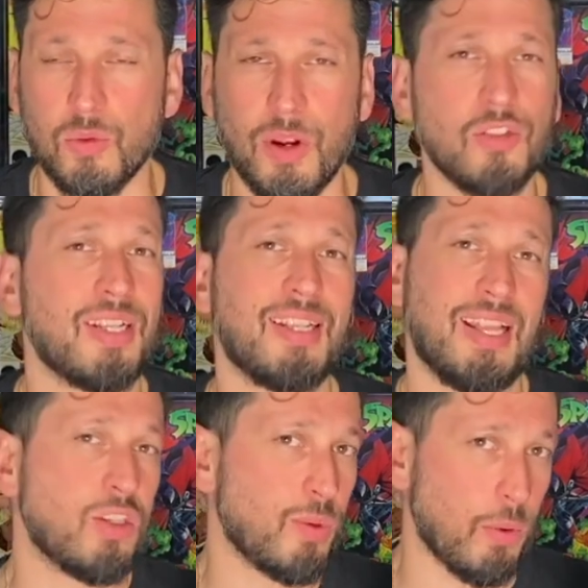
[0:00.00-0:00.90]
$300.
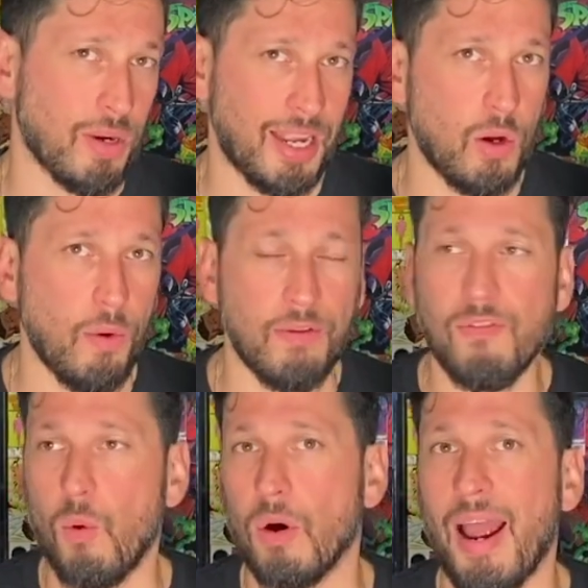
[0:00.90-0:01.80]
That's what they were like going
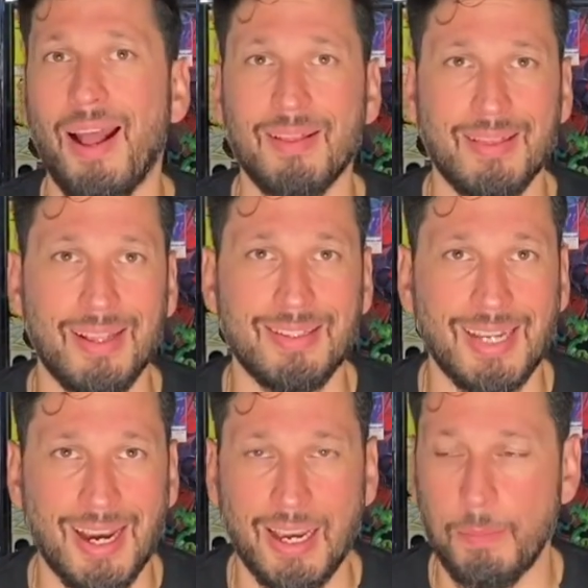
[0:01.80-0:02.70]
for at that
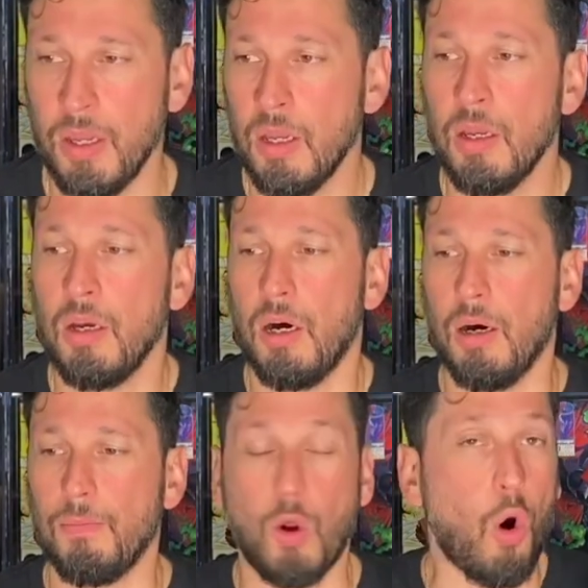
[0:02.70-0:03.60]
time.
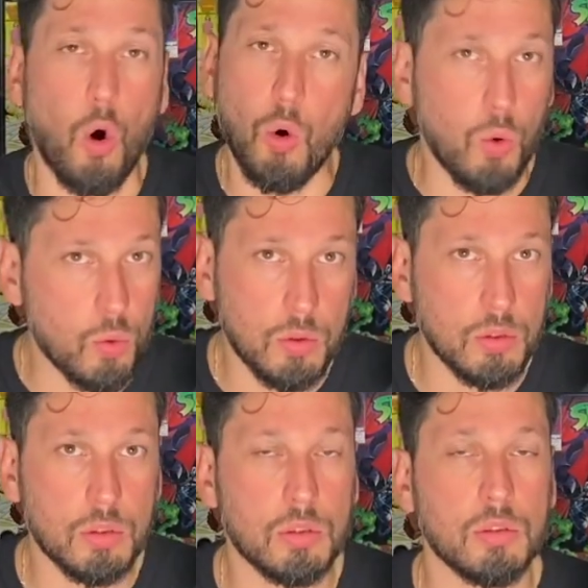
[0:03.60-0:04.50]
The whole
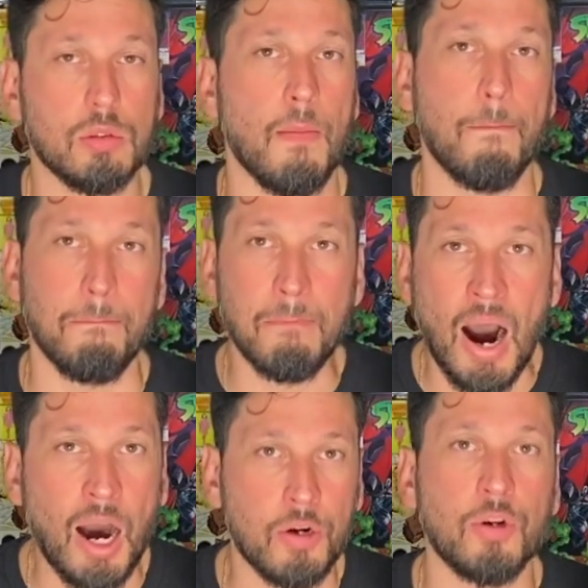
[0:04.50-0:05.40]

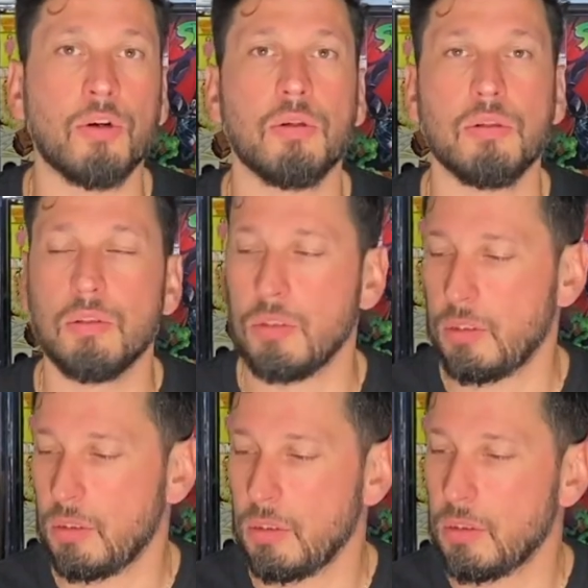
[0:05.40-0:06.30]
modern
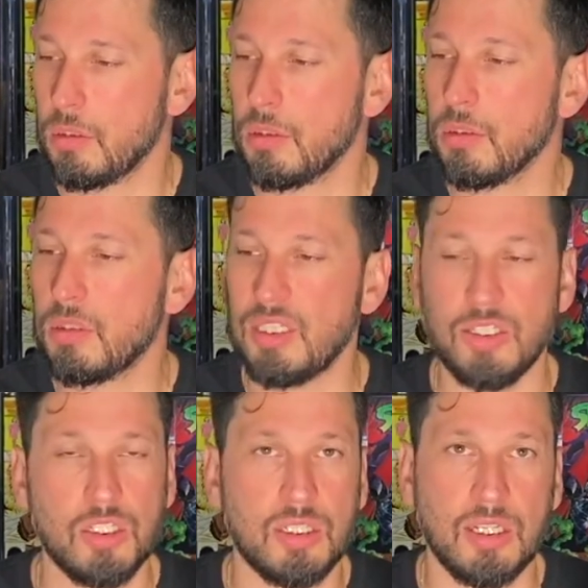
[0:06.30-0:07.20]

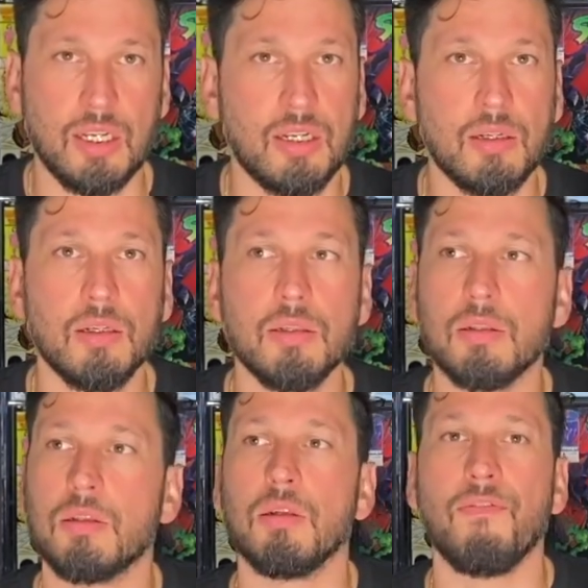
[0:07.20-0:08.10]
CGC
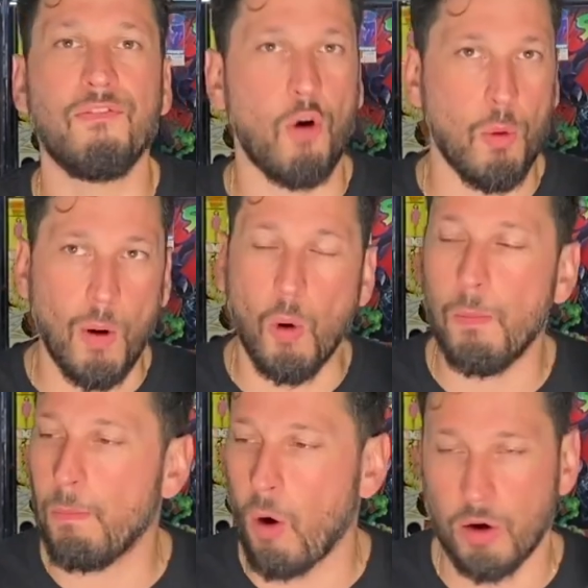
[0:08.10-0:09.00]

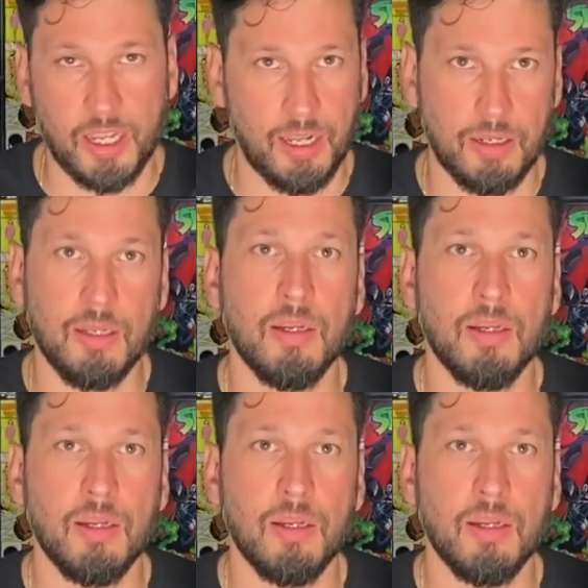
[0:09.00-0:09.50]
FOMO market